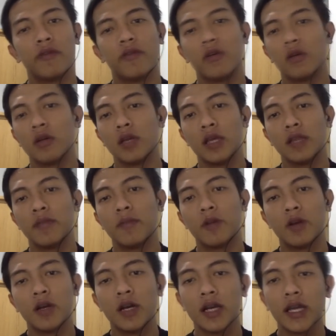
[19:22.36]
for its
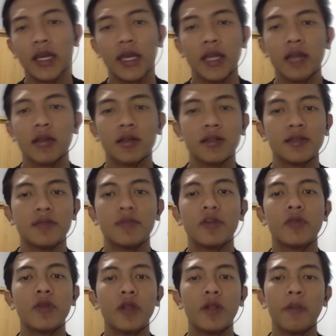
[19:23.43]
product, and
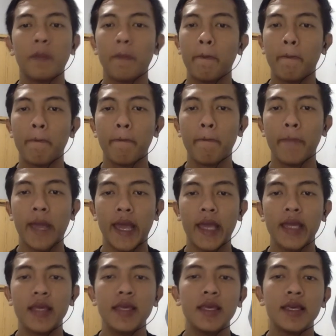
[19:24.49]
customer will
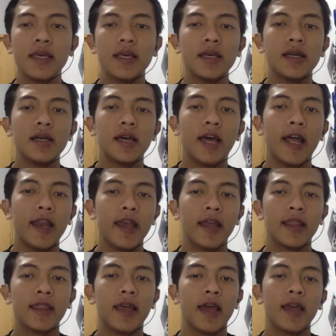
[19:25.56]
pay
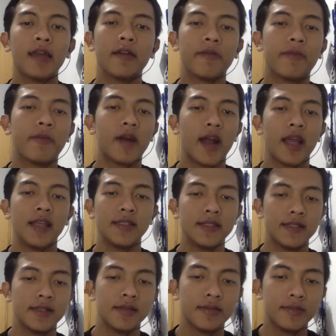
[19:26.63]
that higher
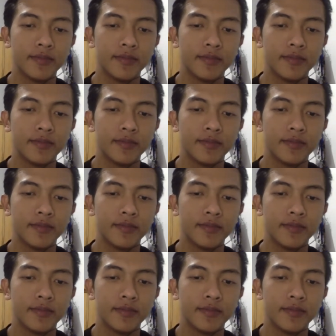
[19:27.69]
price.